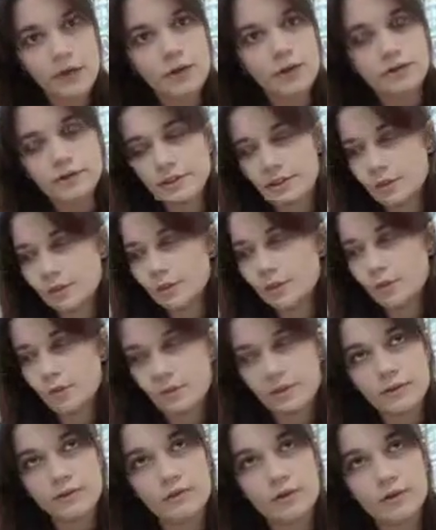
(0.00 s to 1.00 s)
We're sitting in the
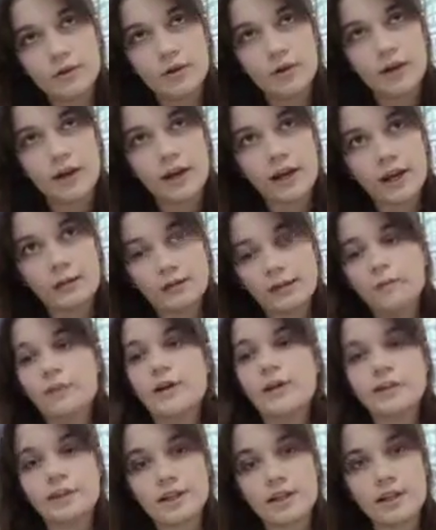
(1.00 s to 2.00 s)
corner freaking crying with their
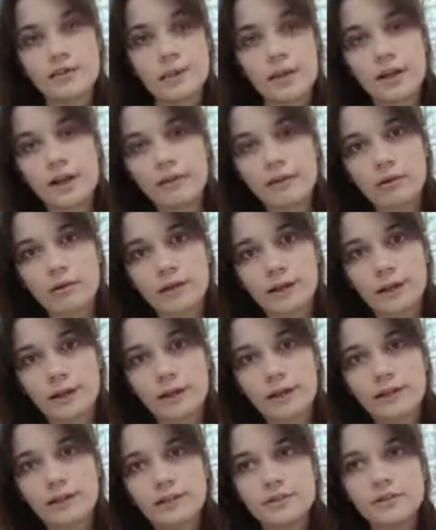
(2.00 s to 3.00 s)
mascara running
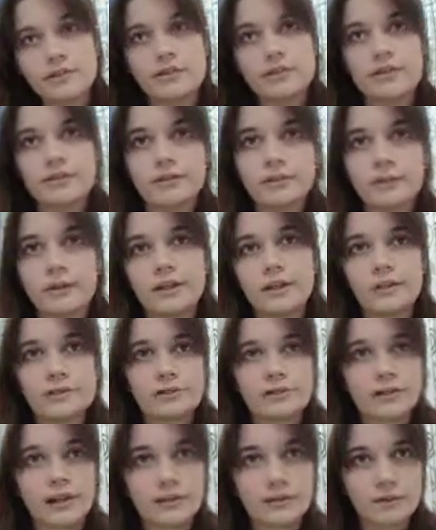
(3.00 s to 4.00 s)
everywhere, and let's just all admit it's
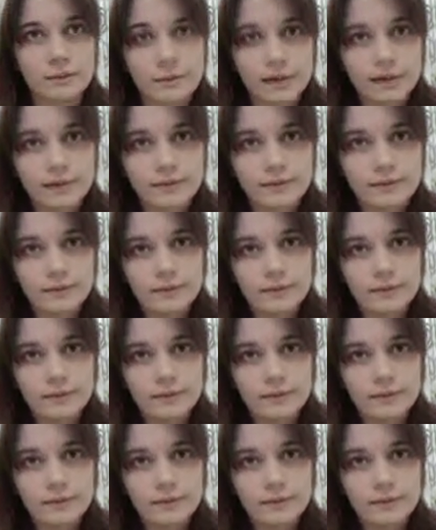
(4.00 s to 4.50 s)
just kind of a mess.